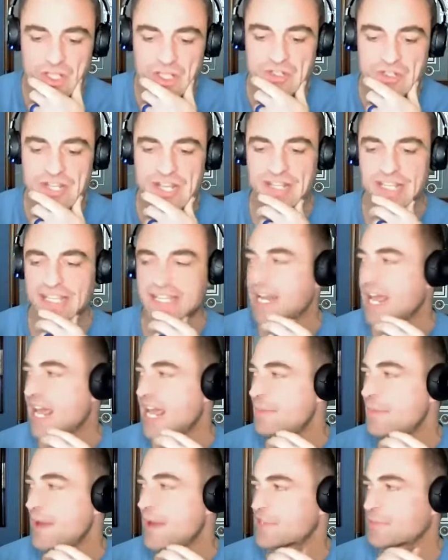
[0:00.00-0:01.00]
take like an
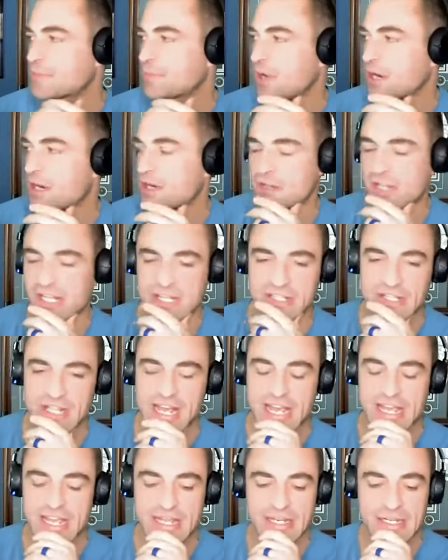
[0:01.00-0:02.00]
apex predator like a
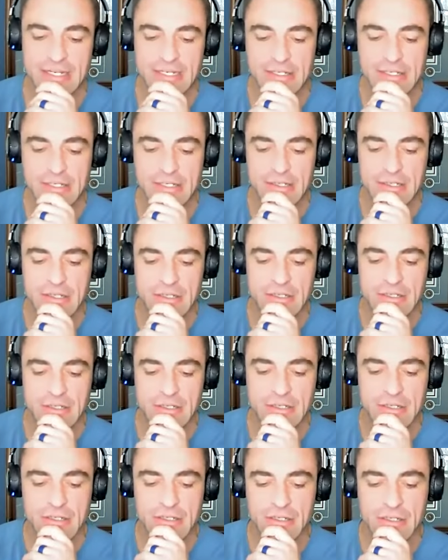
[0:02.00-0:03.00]
lion.
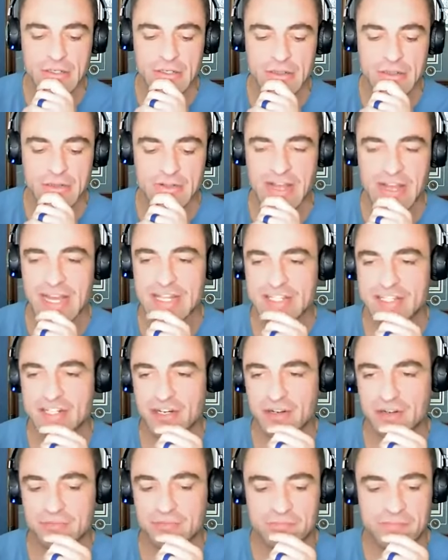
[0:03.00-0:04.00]
Lions
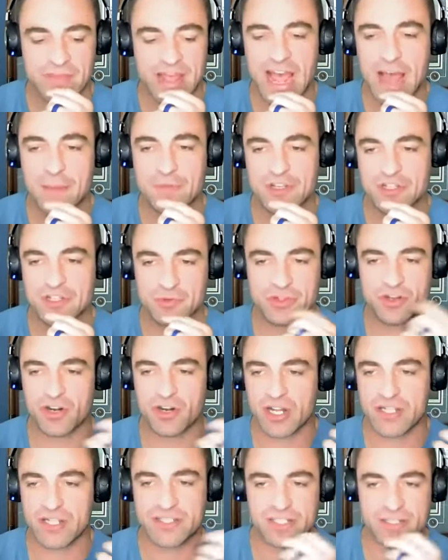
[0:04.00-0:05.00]
are happiest when they're
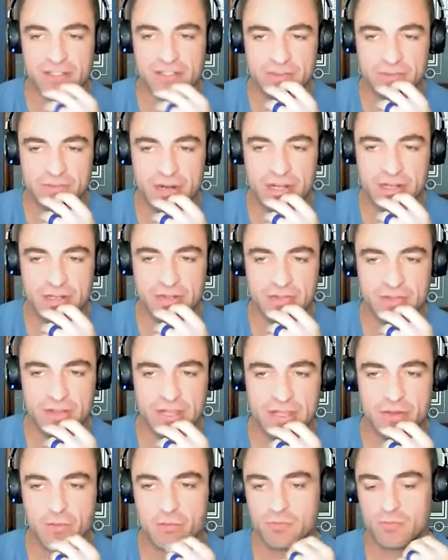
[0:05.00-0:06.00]
hunting, right?
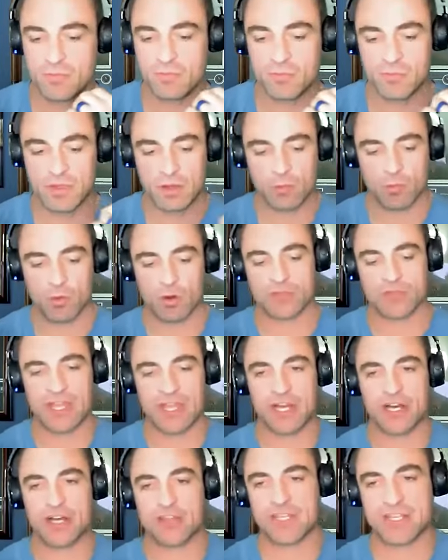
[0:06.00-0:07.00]
They work, they
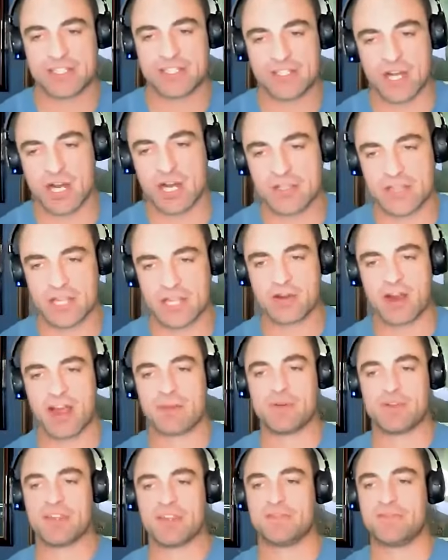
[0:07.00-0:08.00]
hunt, they stalk, they
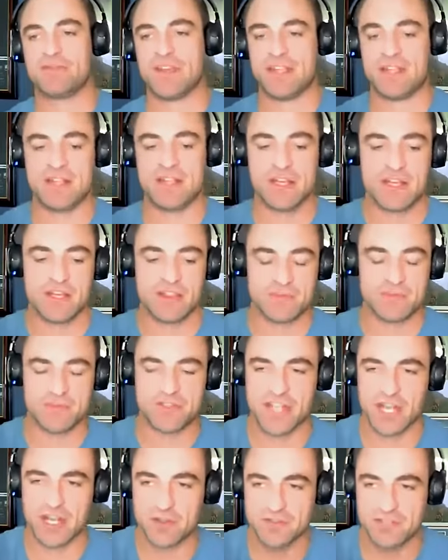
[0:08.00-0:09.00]
grab it, they feed
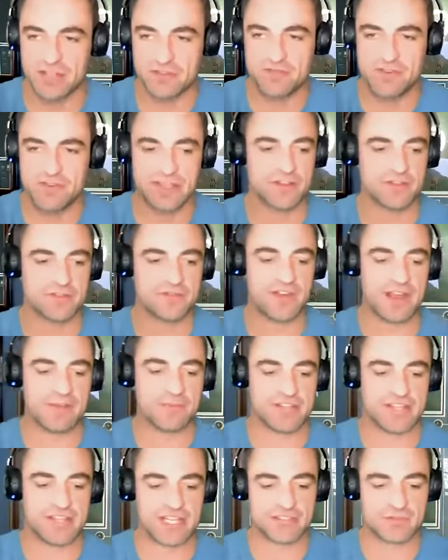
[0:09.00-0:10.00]
themselves, they feed their
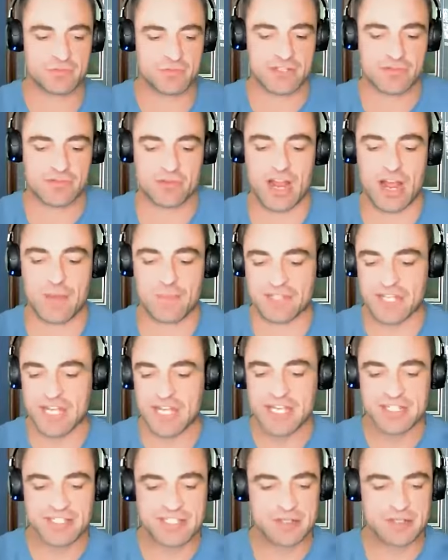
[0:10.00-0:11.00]
family. That's where they're happiest.
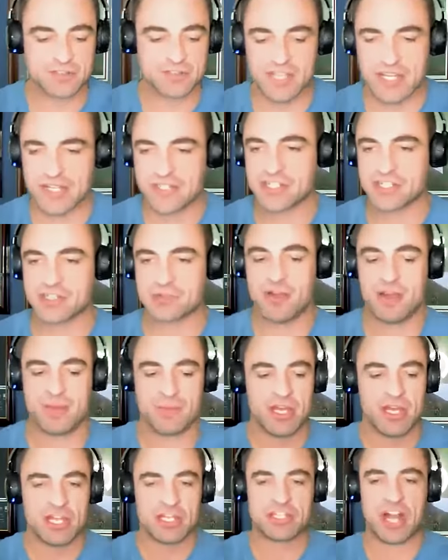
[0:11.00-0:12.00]
Seals like to
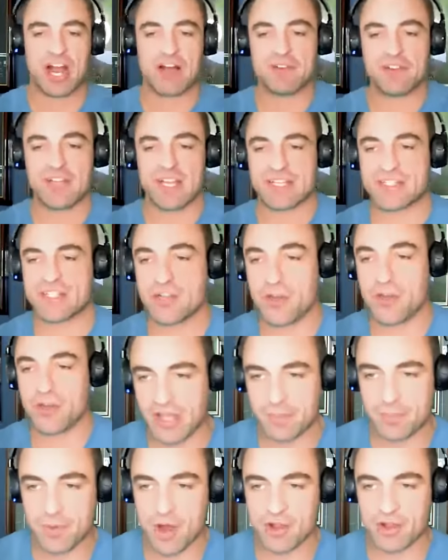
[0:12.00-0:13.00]
swim. Java likes to go
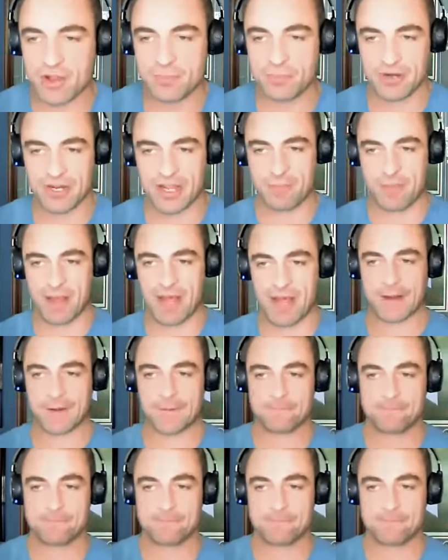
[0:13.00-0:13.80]
get ball and bring it back